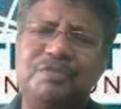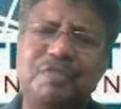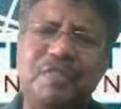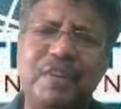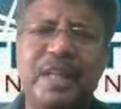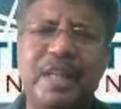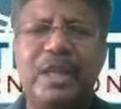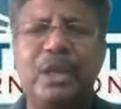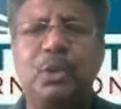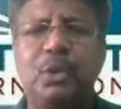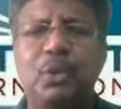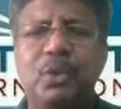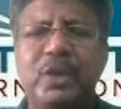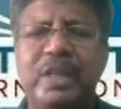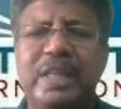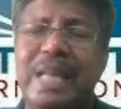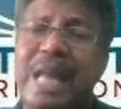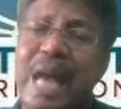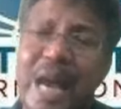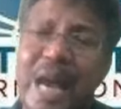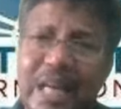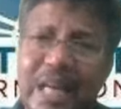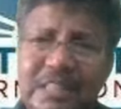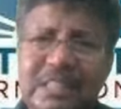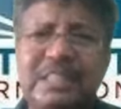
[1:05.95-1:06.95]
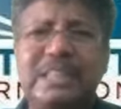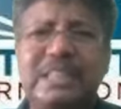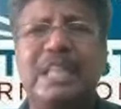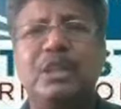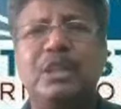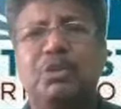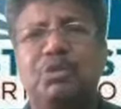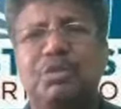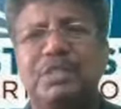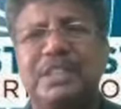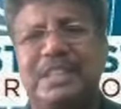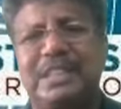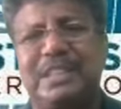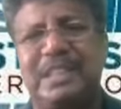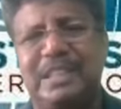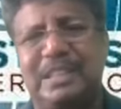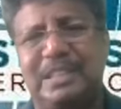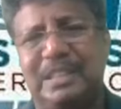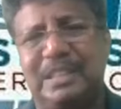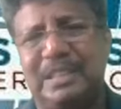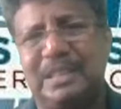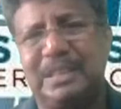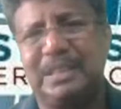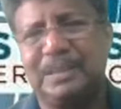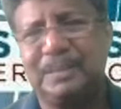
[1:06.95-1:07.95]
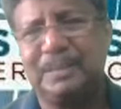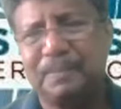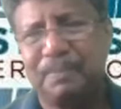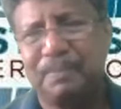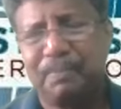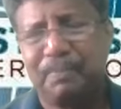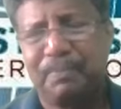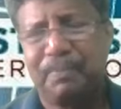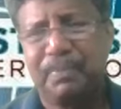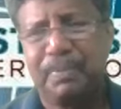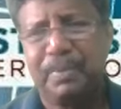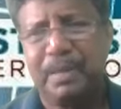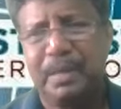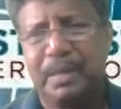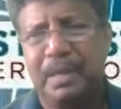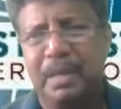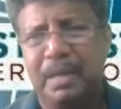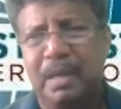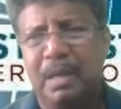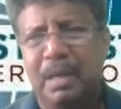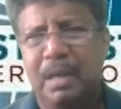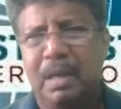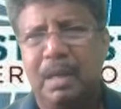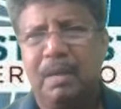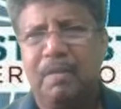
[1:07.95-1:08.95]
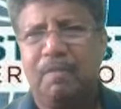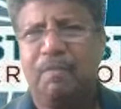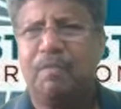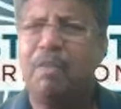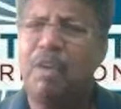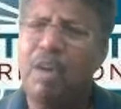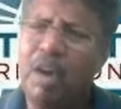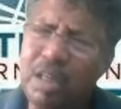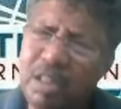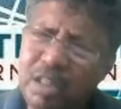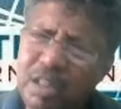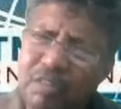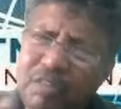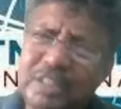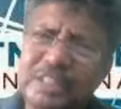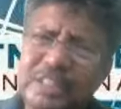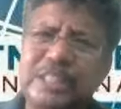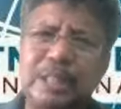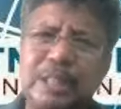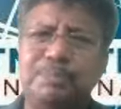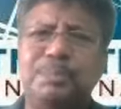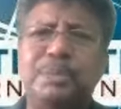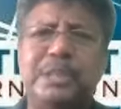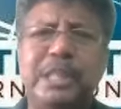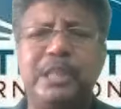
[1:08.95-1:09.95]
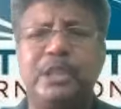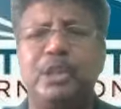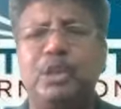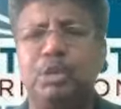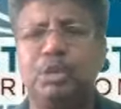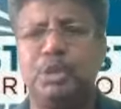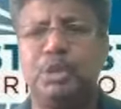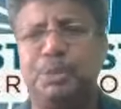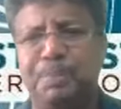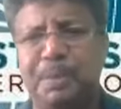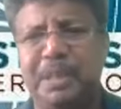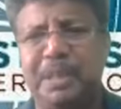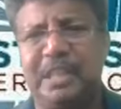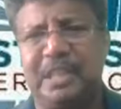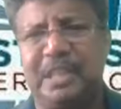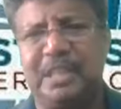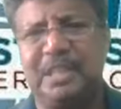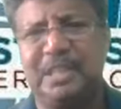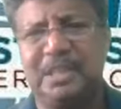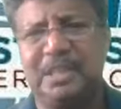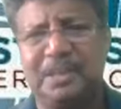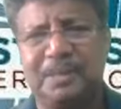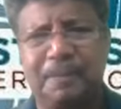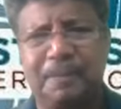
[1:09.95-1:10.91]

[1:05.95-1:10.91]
very good in asking questions, whatever subject you speak,